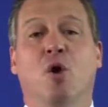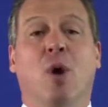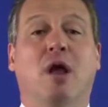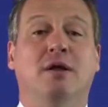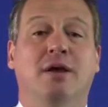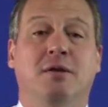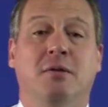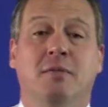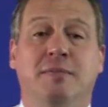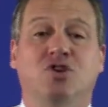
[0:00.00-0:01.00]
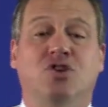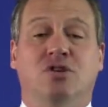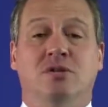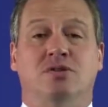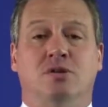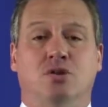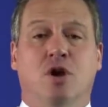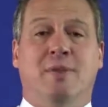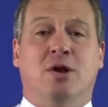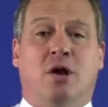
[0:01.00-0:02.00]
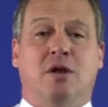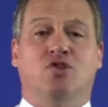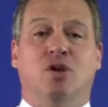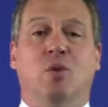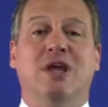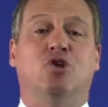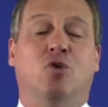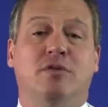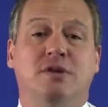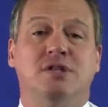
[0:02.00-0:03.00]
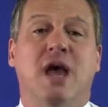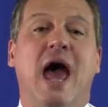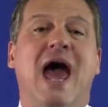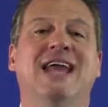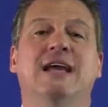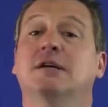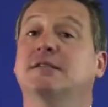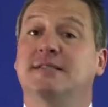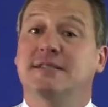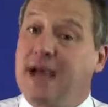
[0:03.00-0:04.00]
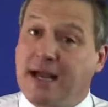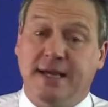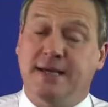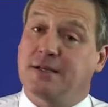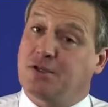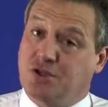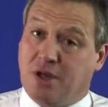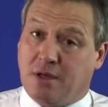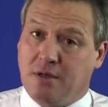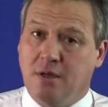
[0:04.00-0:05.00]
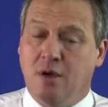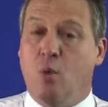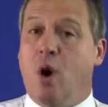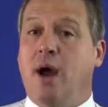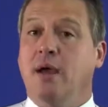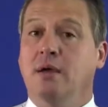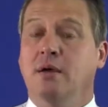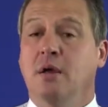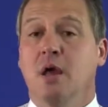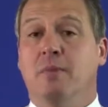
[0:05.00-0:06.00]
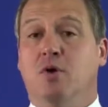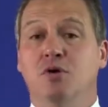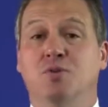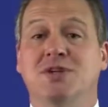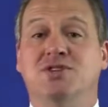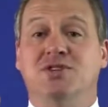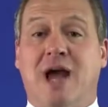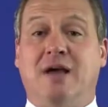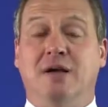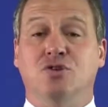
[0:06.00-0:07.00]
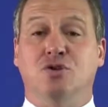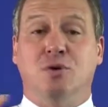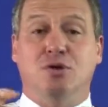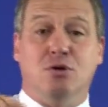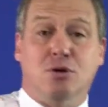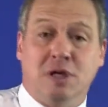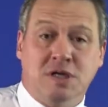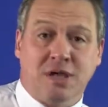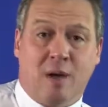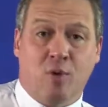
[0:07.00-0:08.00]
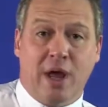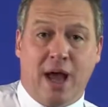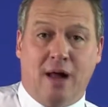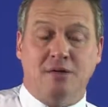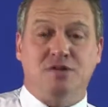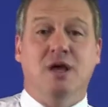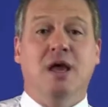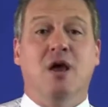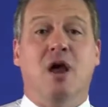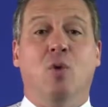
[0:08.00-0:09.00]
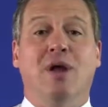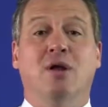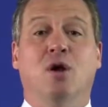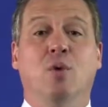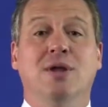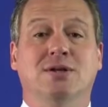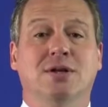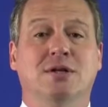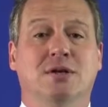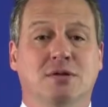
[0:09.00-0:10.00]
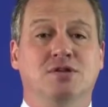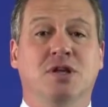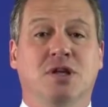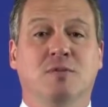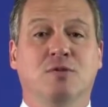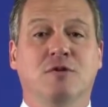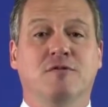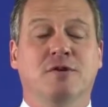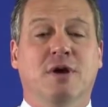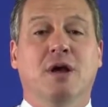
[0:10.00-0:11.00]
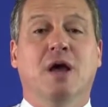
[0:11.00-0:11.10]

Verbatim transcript: Well, in magician's terminology, we call this a sucker trick. Why? Because we suckered you into looking somewhere else when we did the sneaky move